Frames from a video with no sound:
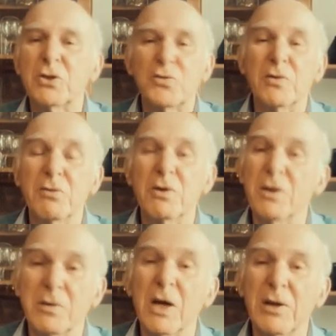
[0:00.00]
which we
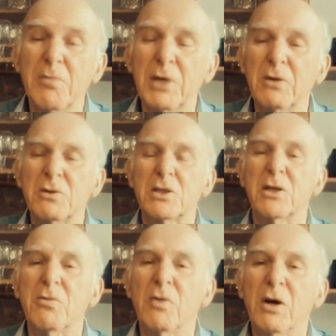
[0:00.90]
were
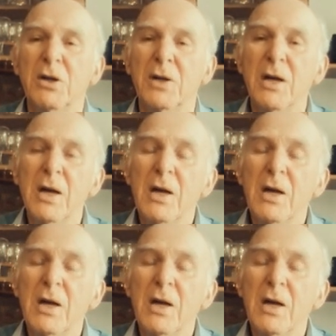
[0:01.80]
unambiguously one,